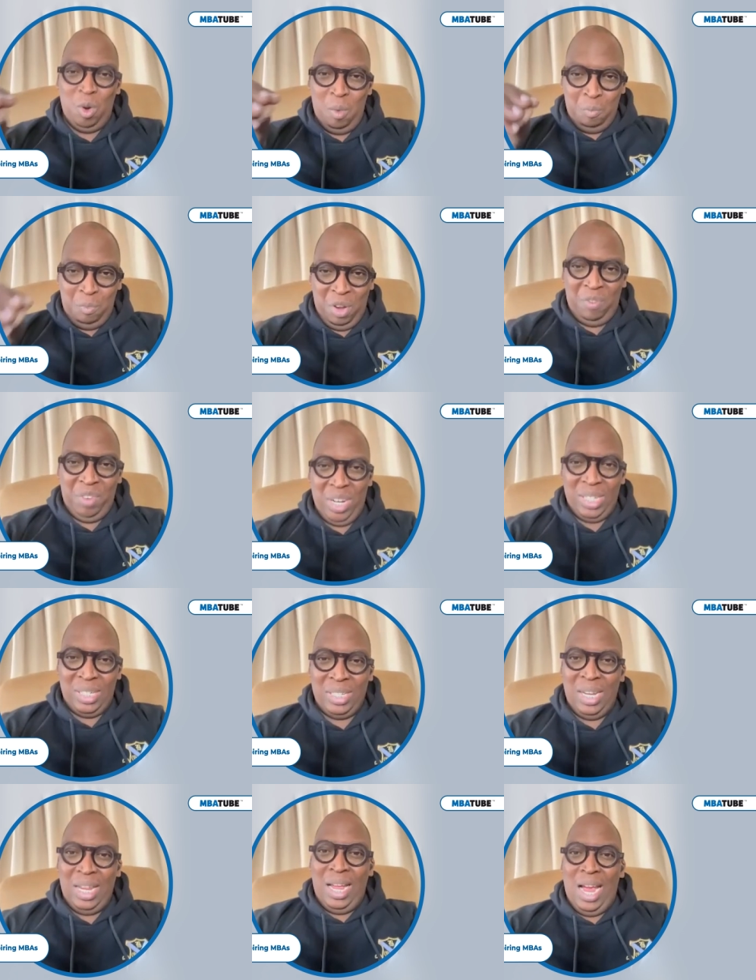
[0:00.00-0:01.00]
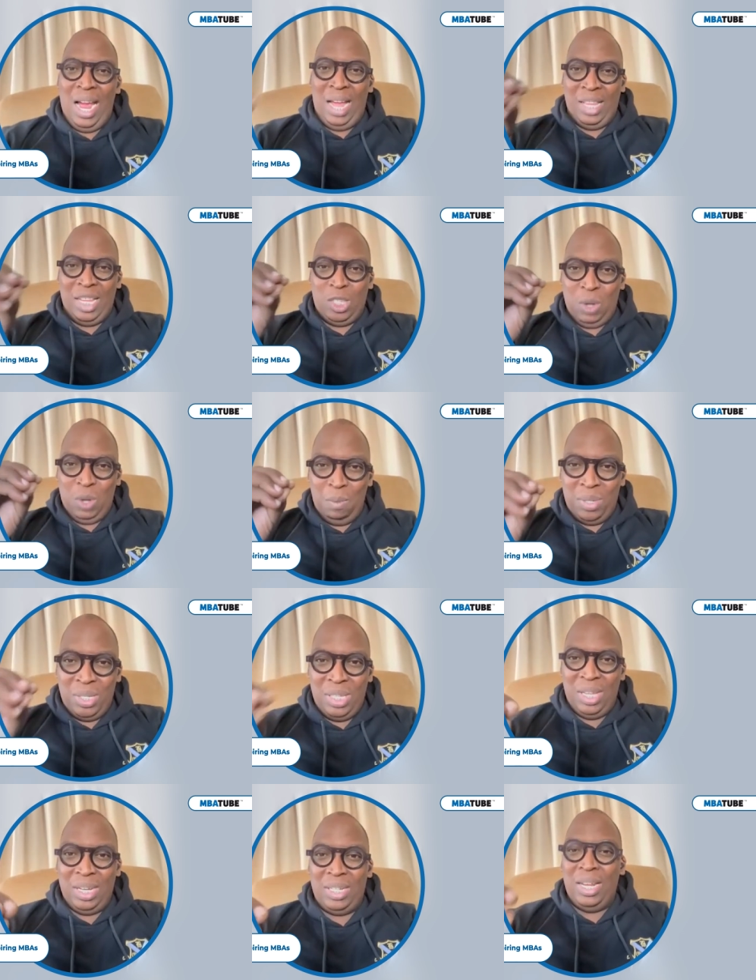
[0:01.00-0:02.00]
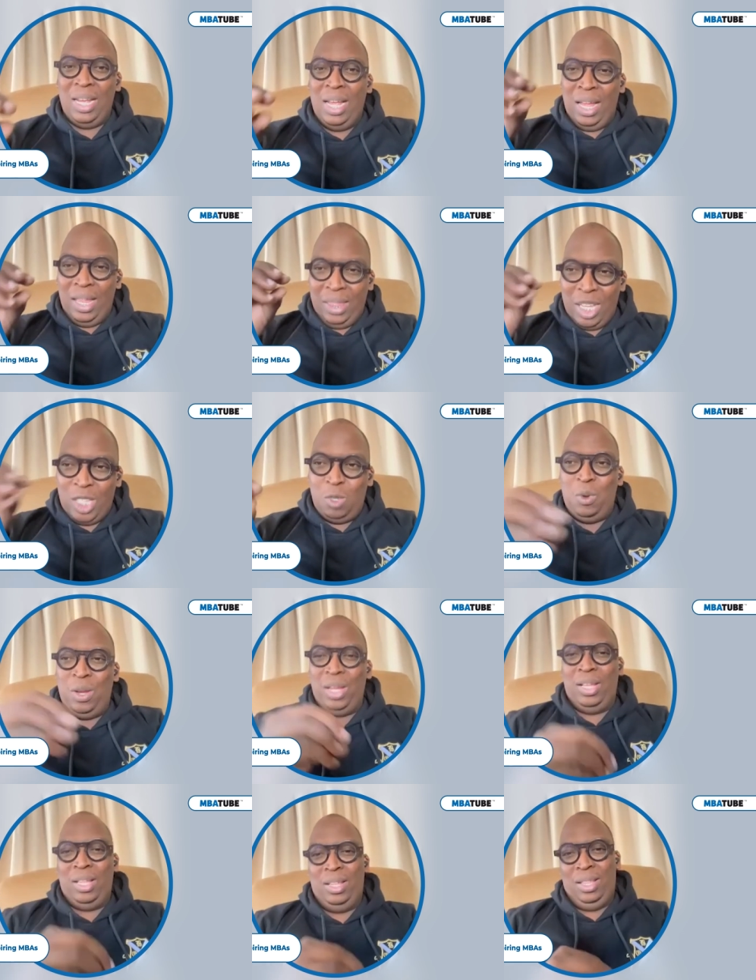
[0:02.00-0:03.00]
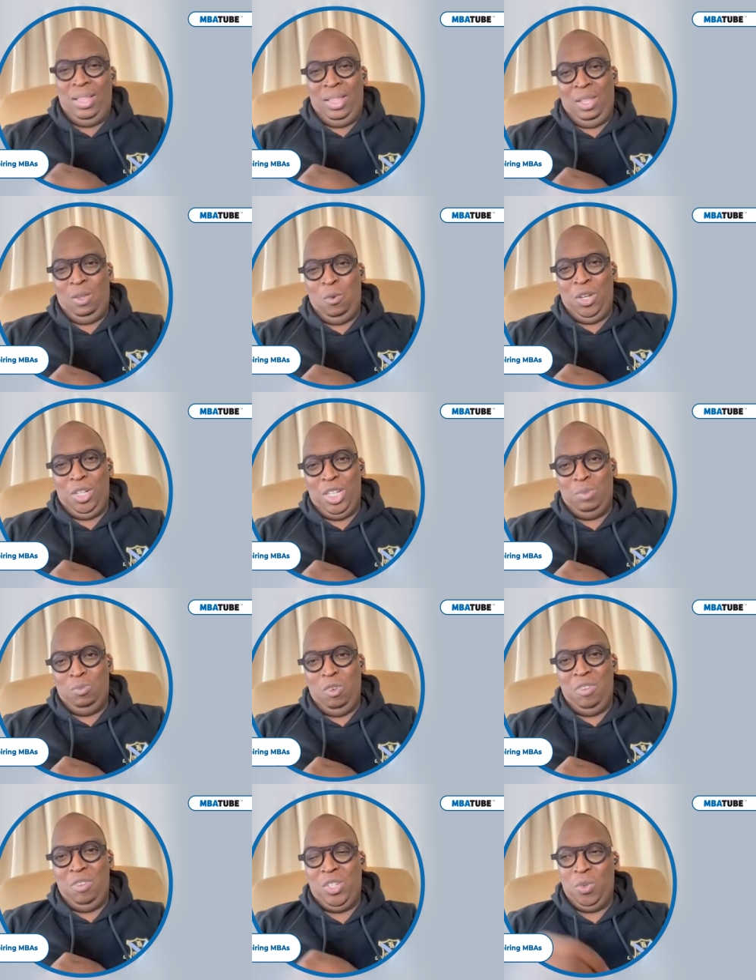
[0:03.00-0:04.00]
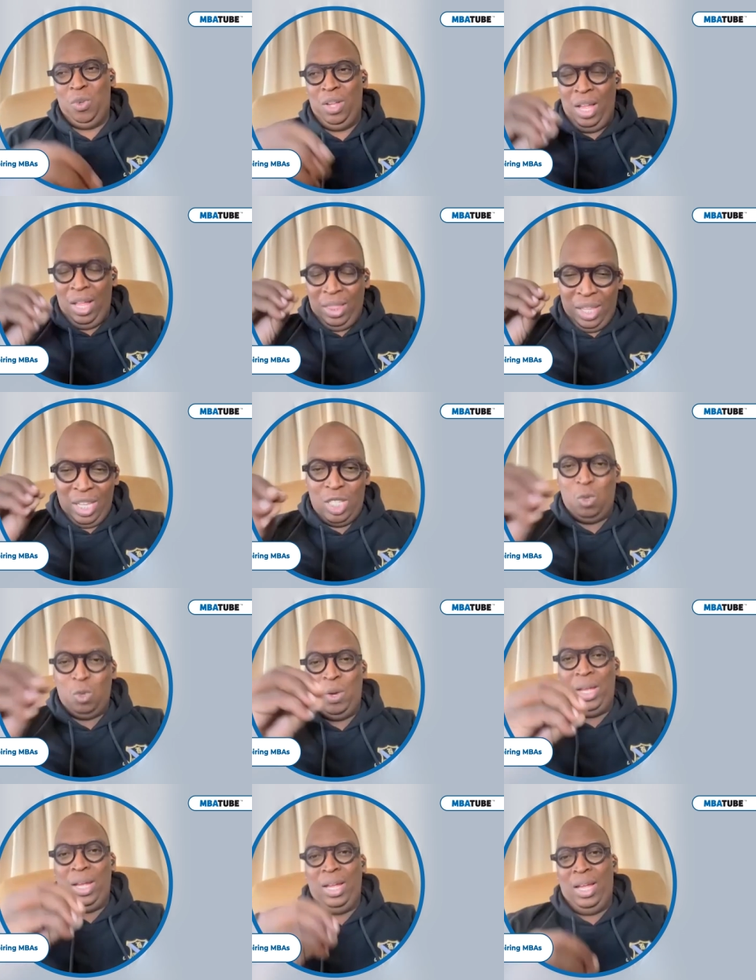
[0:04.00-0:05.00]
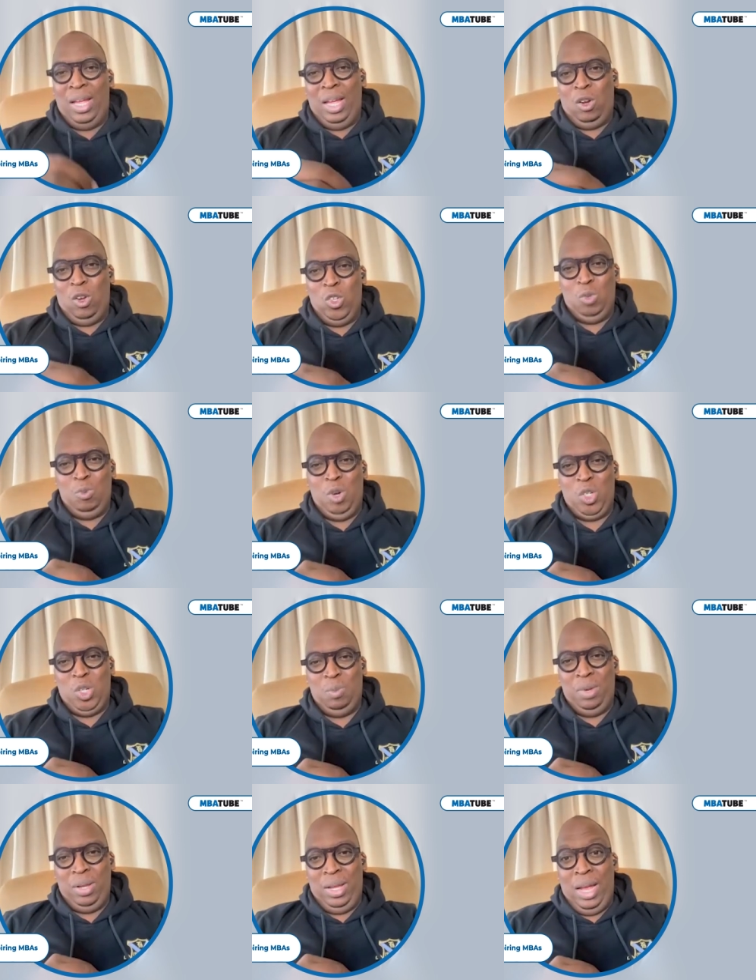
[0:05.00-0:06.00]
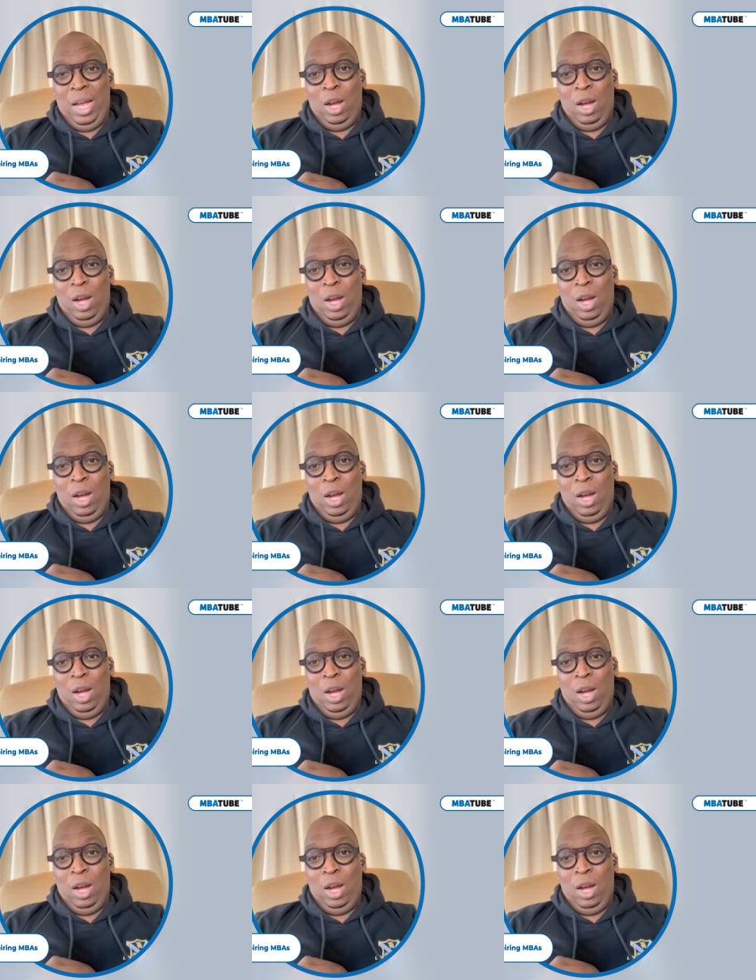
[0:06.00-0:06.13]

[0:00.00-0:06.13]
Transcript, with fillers: more prevalent. And that's where I'm seeing that that's where the world is moving to. That's where consumers